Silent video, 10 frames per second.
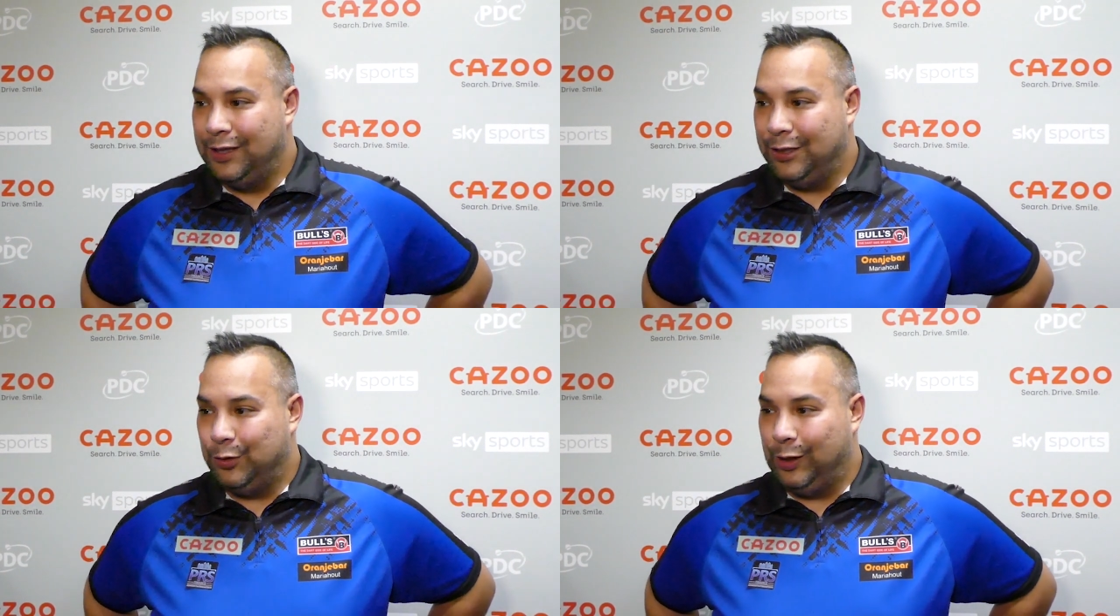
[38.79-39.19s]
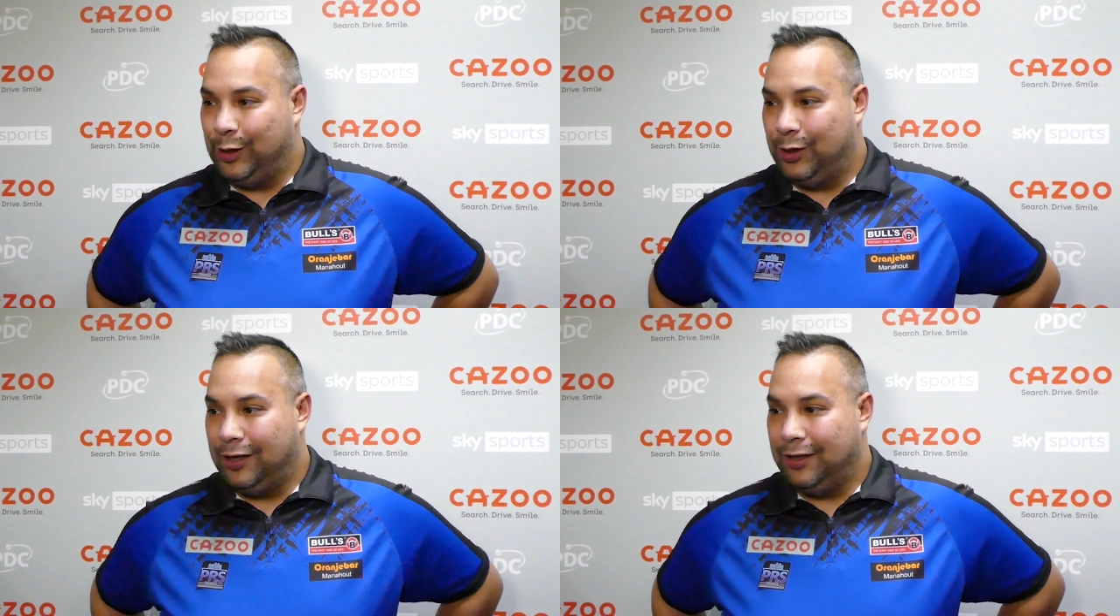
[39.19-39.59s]
Johnny
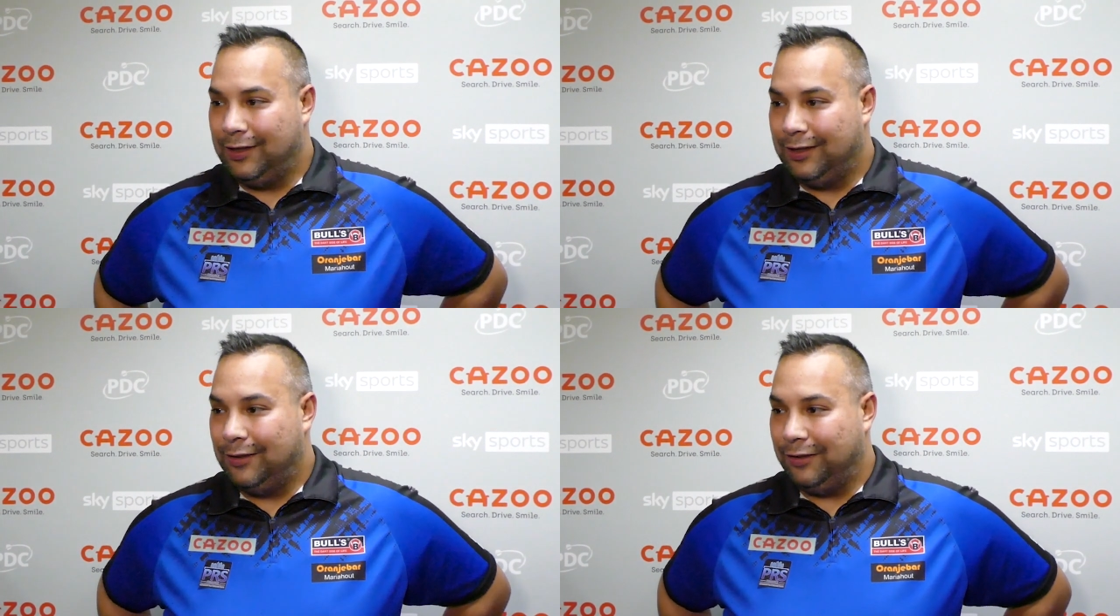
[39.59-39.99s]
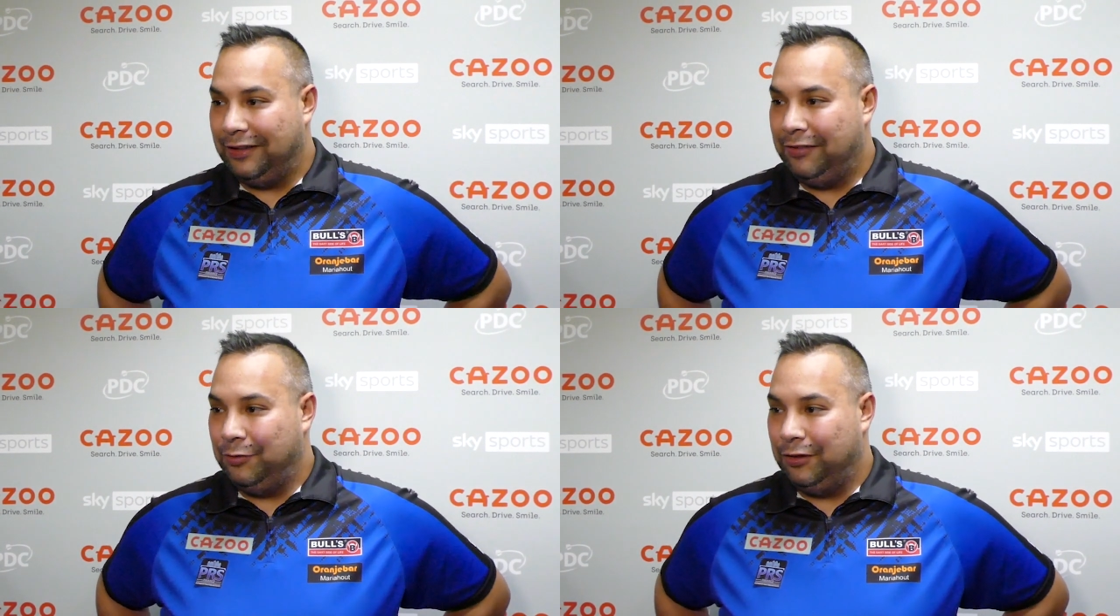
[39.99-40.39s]
got
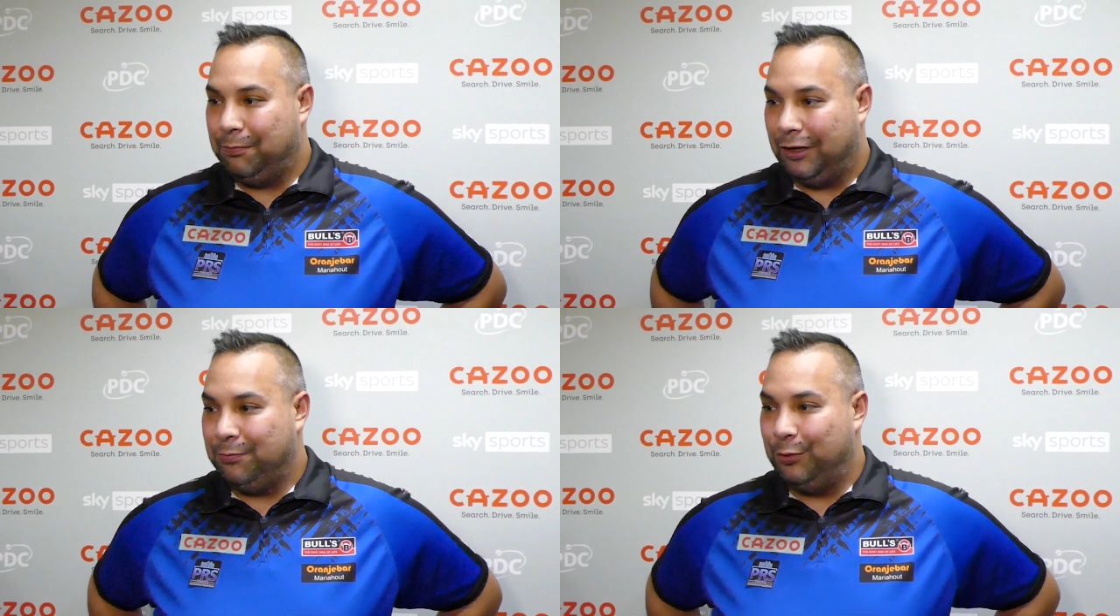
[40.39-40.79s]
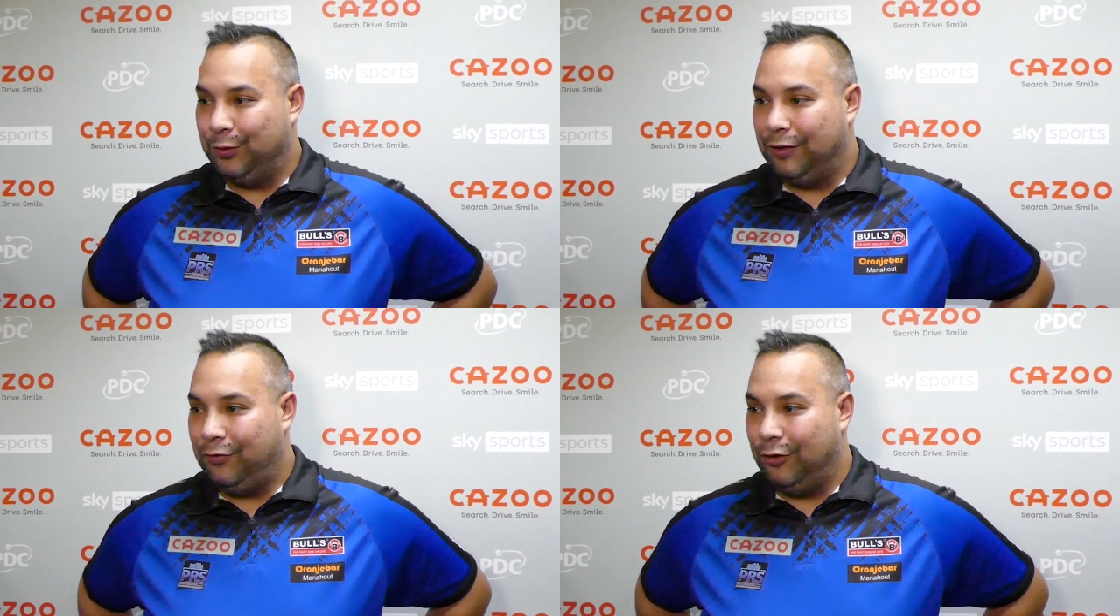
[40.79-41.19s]
as soon as possible
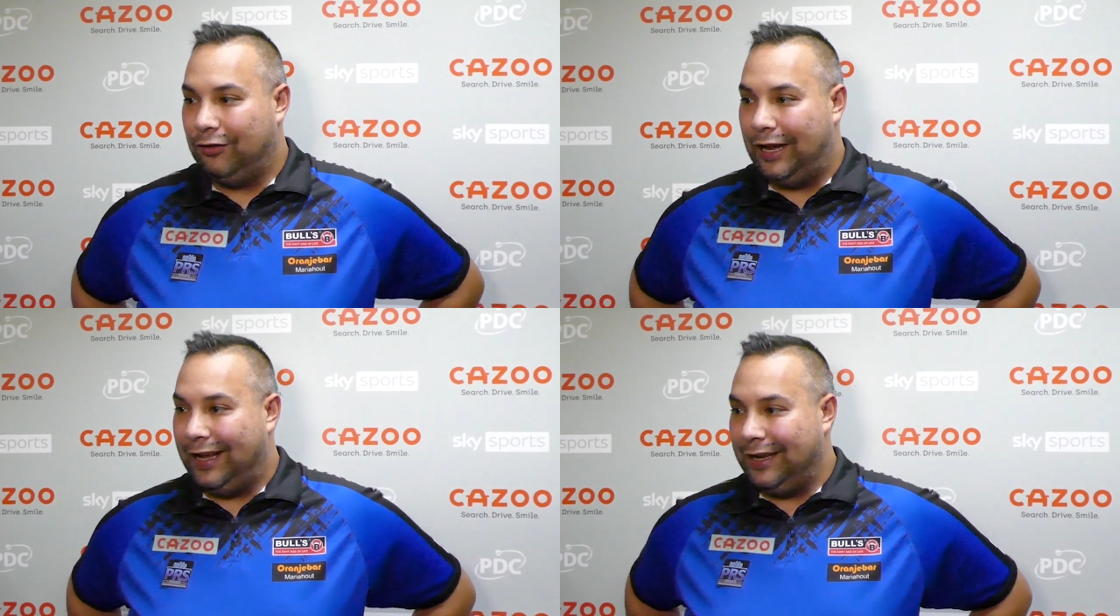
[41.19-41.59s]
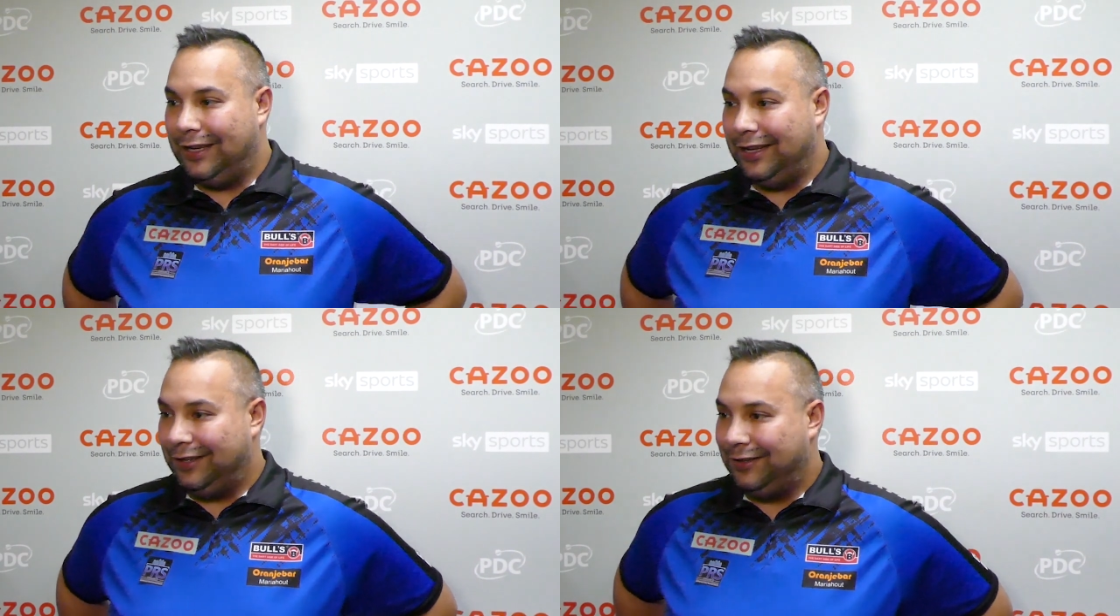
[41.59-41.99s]
with the first leg, and
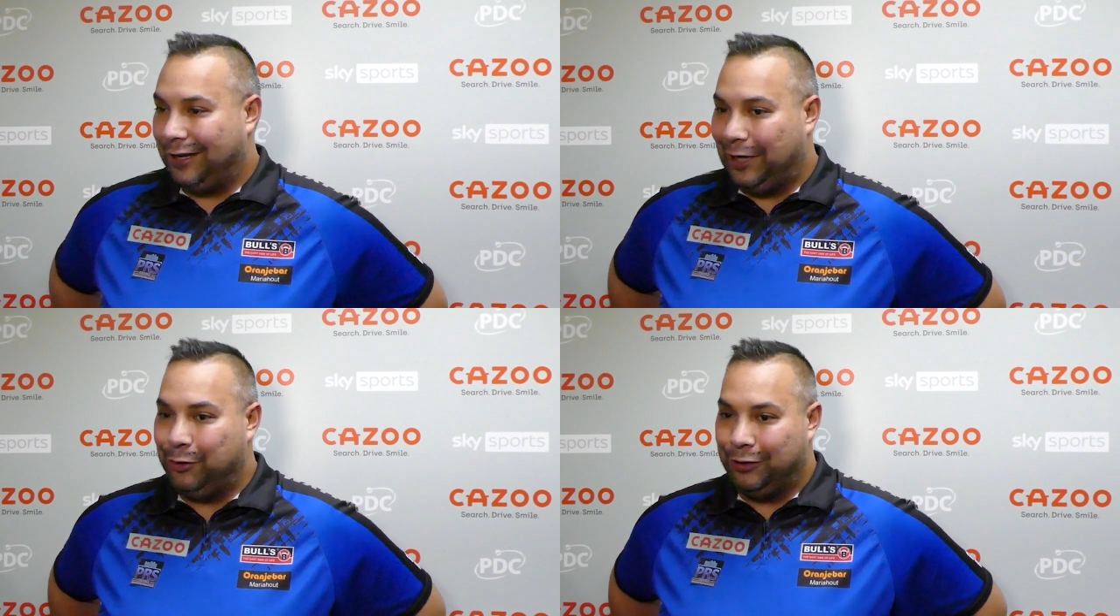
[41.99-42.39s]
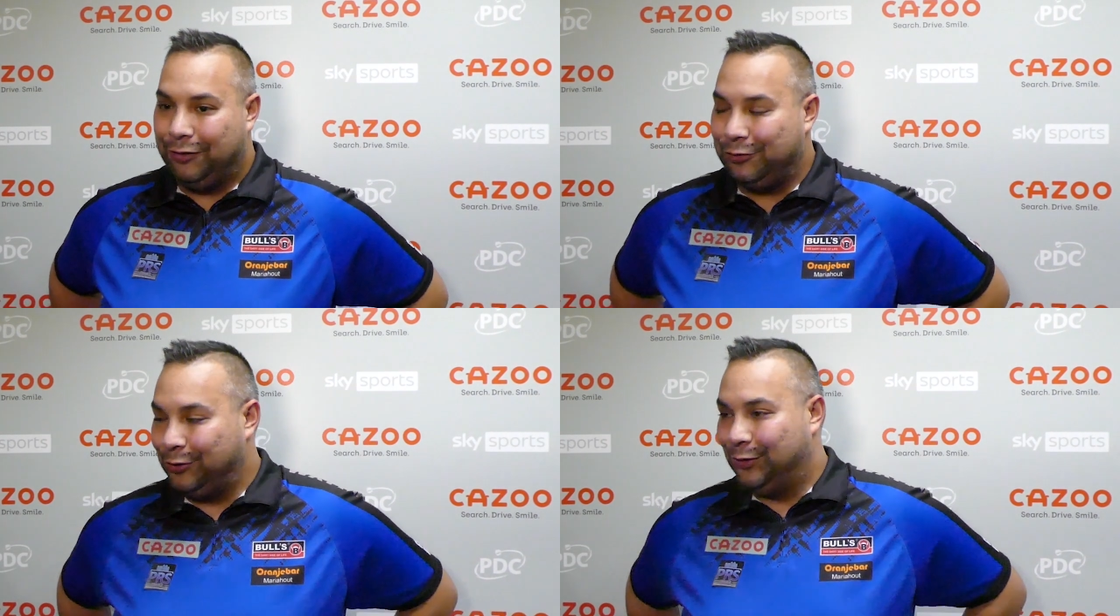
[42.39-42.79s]
then I got it
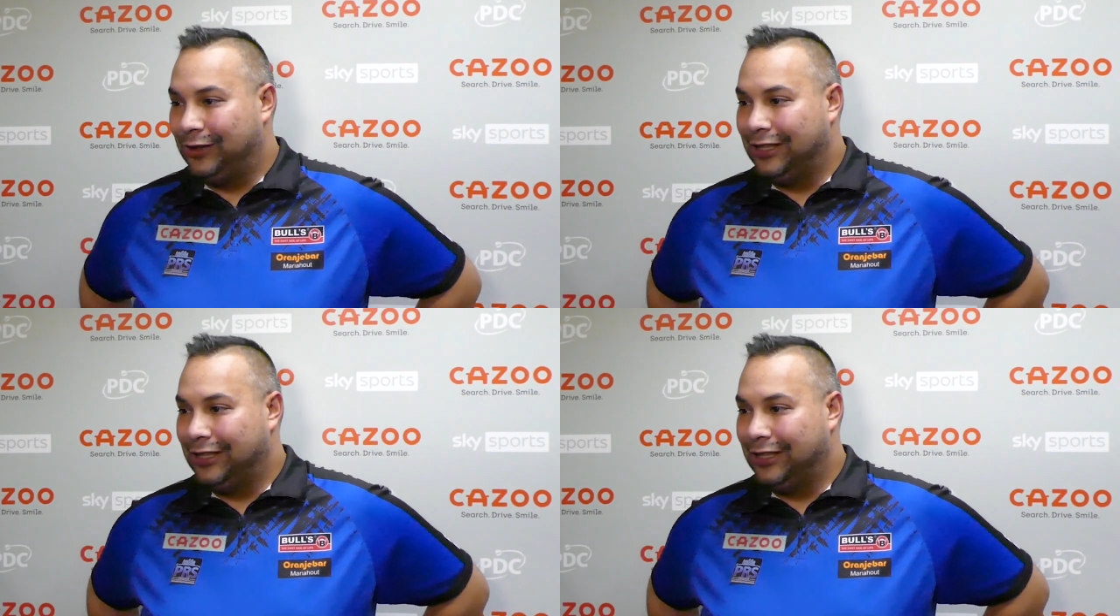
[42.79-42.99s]
through.